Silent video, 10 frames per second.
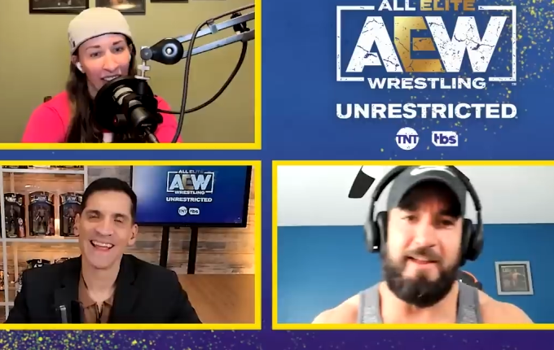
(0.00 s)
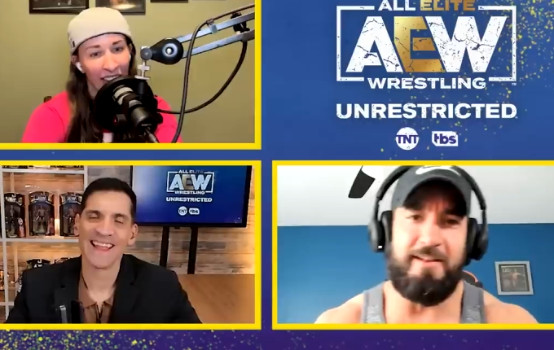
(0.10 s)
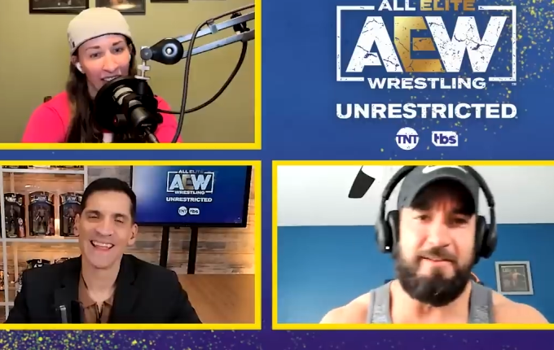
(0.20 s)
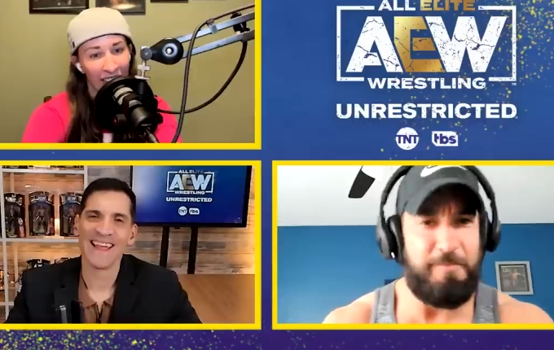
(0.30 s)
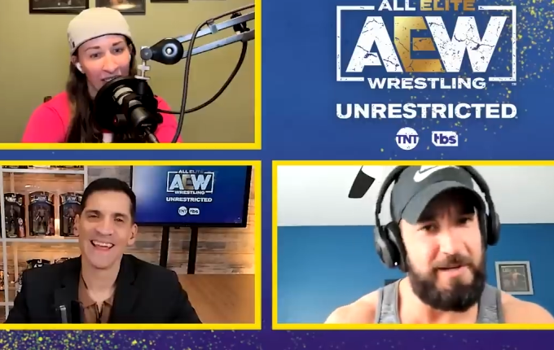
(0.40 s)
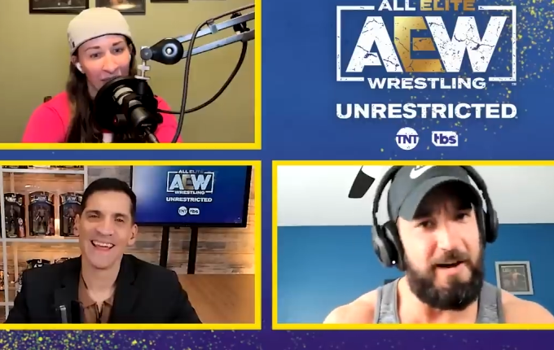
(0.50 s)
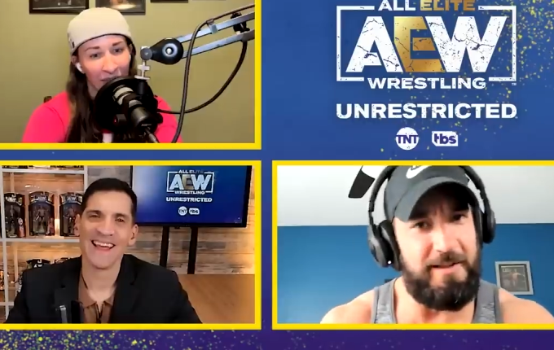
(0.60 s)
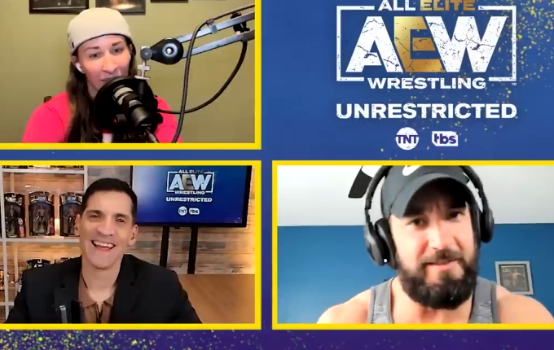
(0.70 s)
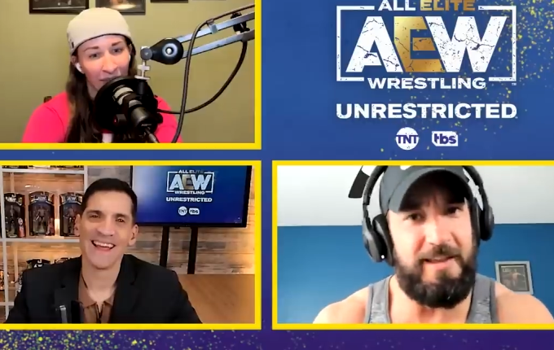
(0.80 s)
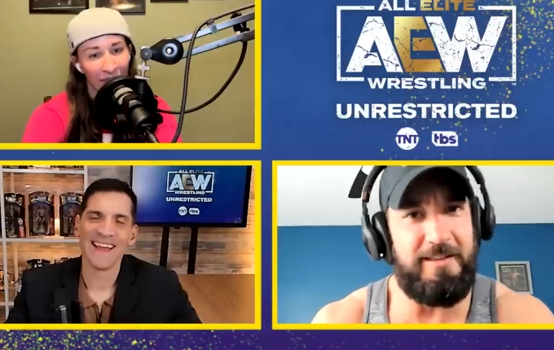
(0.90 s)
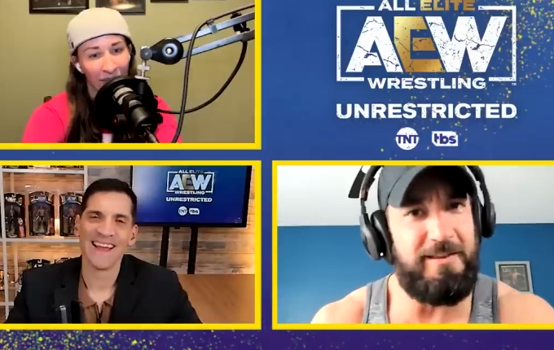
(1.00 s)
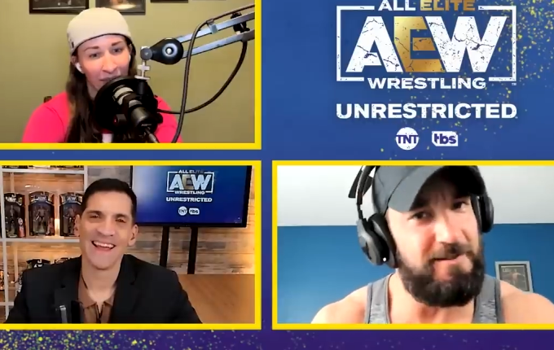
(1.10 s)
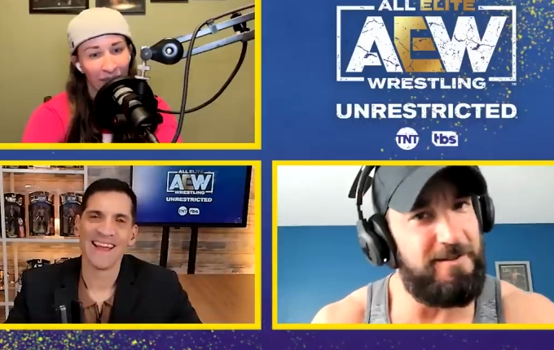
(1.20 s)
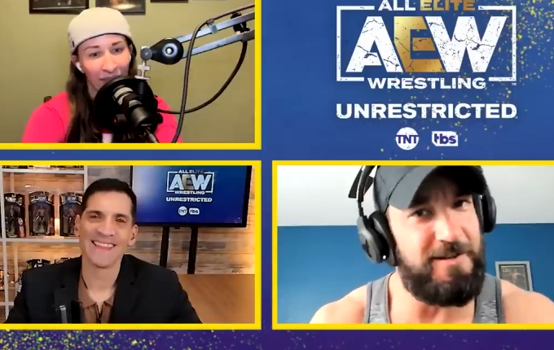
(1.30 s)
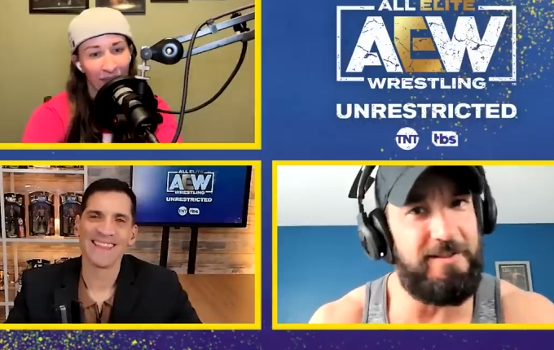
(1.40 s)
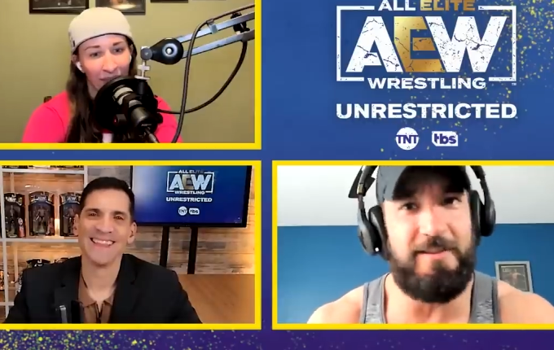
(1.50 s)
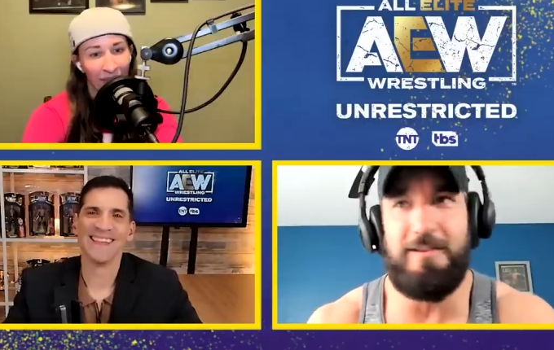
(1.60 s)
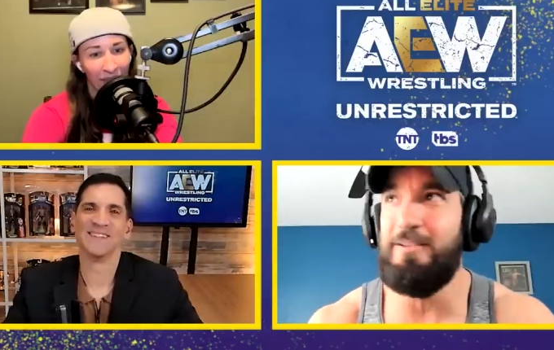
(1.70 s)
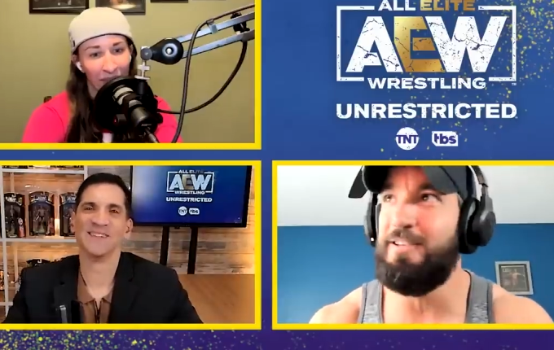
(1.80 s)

Speaker 1: you've been cutting lately. You're looking, you're oh.